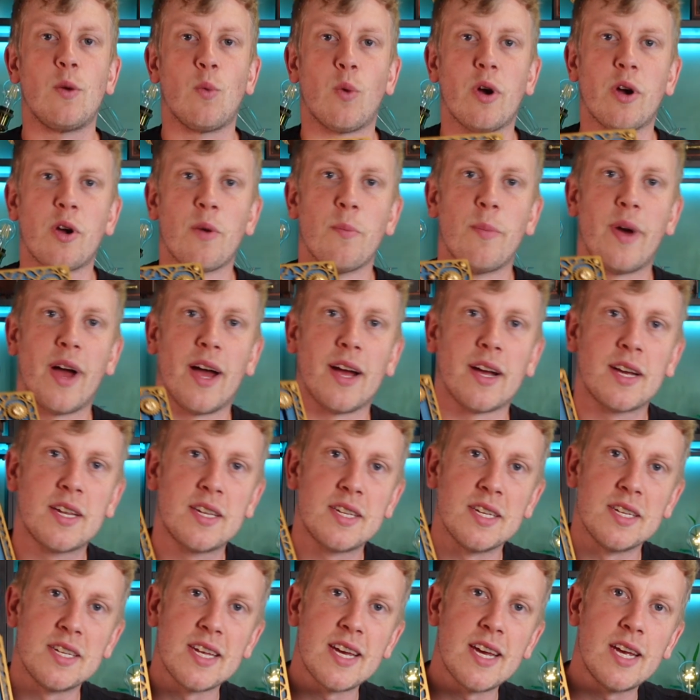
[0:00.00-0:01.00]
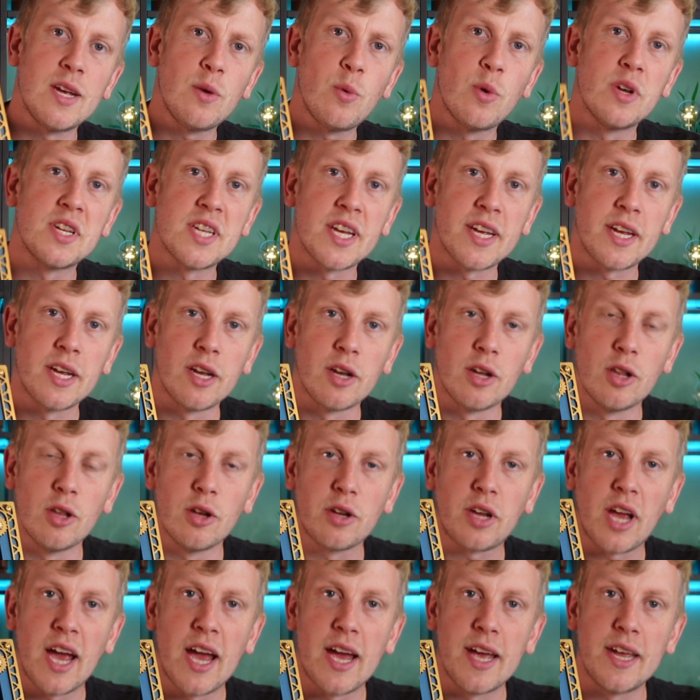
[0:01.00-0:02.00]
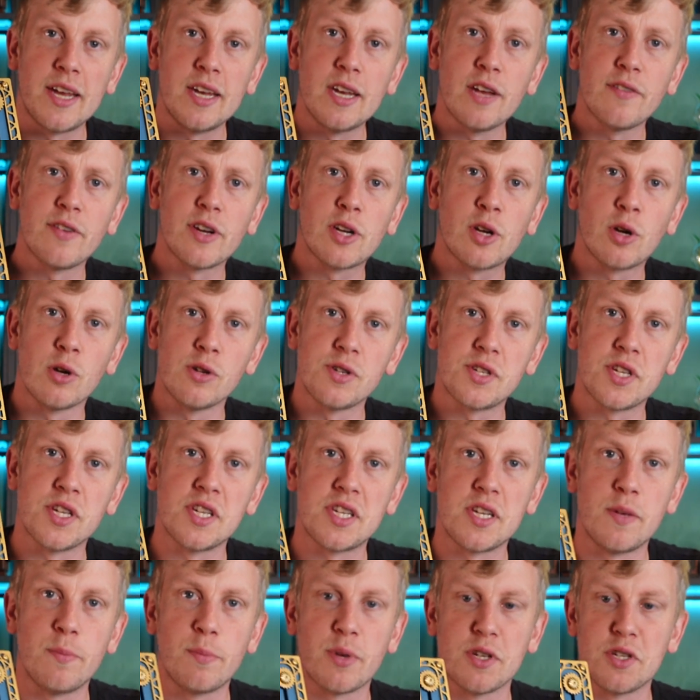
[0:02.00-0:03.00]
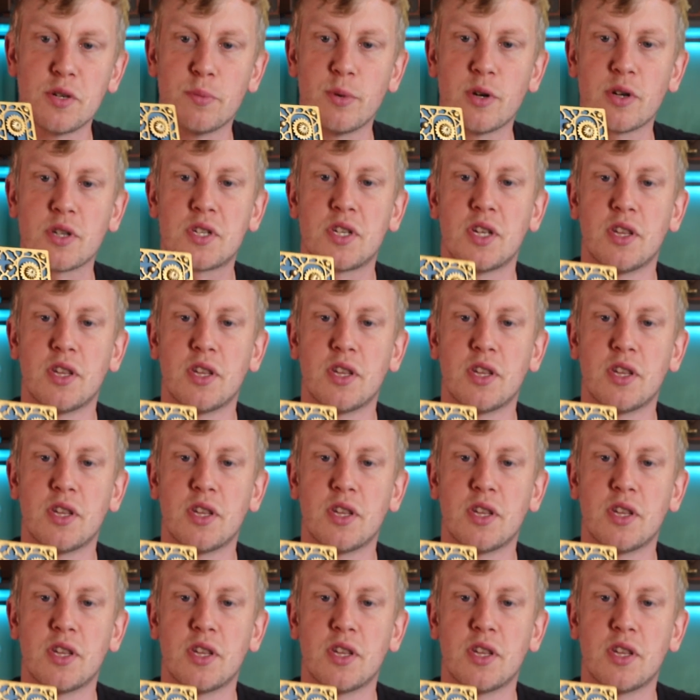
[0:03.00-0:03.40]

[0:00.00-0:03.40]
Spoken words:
welcome back. Today we're taking a look at another Constantin puzzle box.